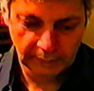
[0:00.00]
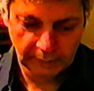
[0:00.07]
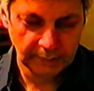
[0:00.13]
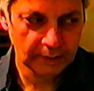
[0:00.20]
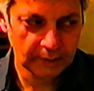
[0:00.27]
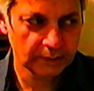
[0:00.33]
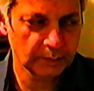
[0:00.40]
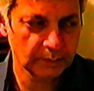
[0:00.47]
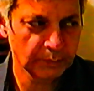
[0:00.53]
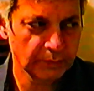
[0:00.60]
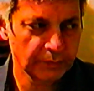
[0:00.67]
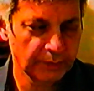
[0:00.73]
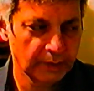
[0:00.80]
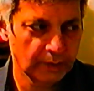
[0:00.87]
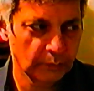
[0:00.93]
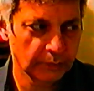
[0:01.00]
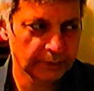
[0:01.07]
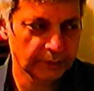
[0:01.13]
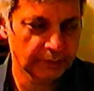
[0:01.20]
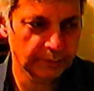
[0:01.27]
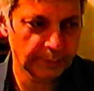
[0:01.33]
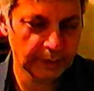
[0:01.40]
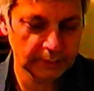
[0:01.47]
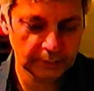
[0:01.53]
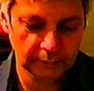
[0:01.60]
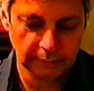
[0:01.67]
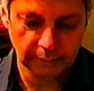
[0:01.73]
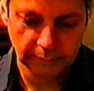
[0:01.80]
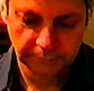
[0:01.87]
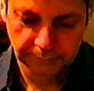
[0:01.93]
I think in the movie he was
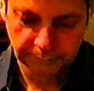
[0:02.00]
suspended.